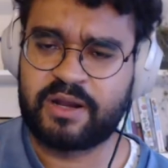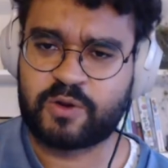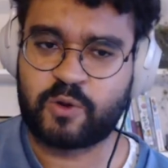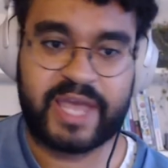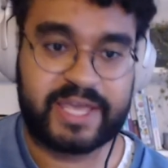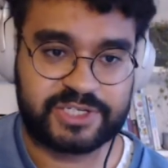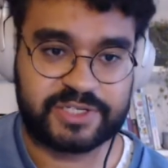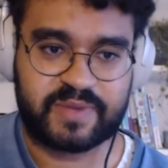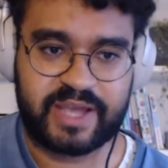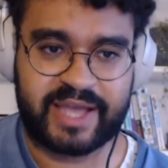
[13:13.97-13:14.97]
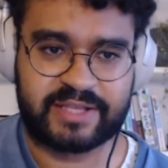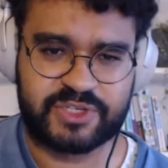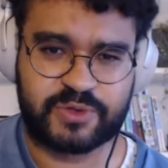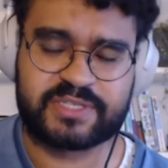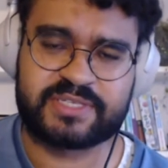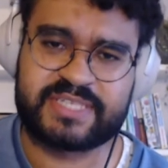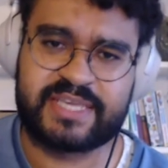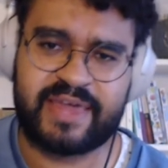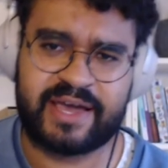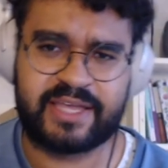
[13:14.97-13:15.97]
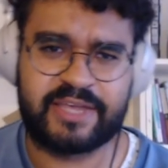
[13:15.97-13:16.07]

Caucasian. And you can see that